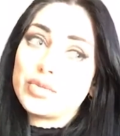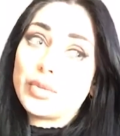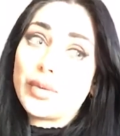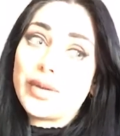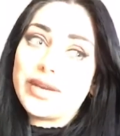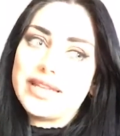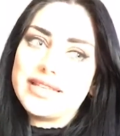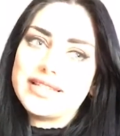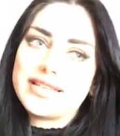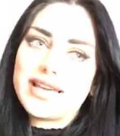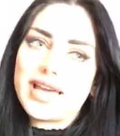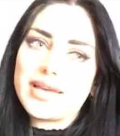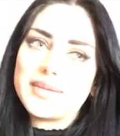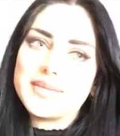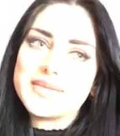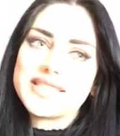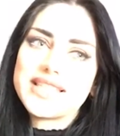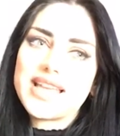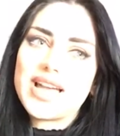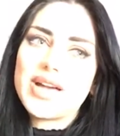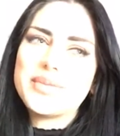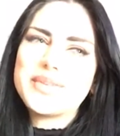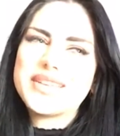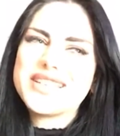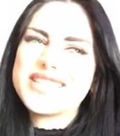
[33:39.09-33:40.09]
20 times
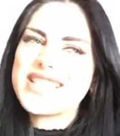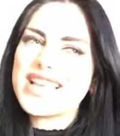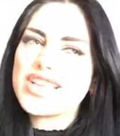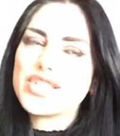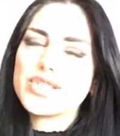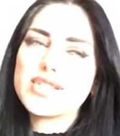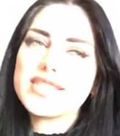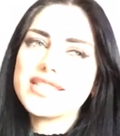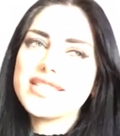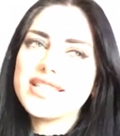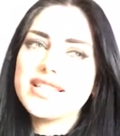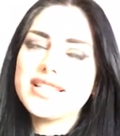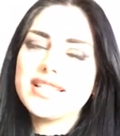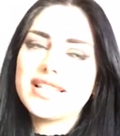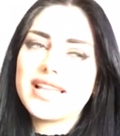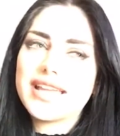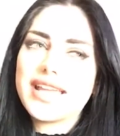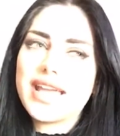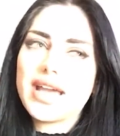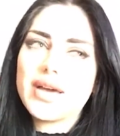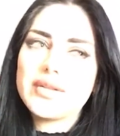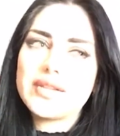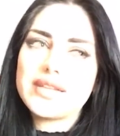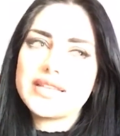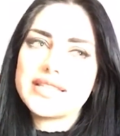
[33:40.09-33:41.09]
now because I just didn't like
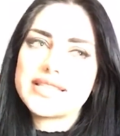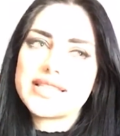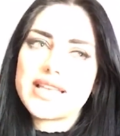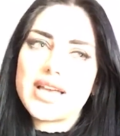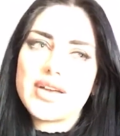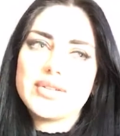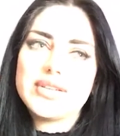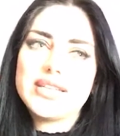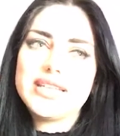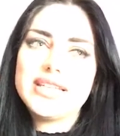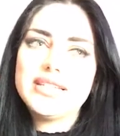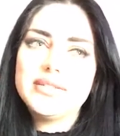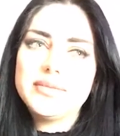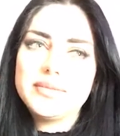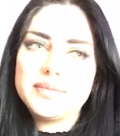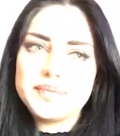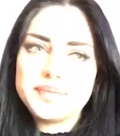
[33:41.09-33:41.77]
how they sounded.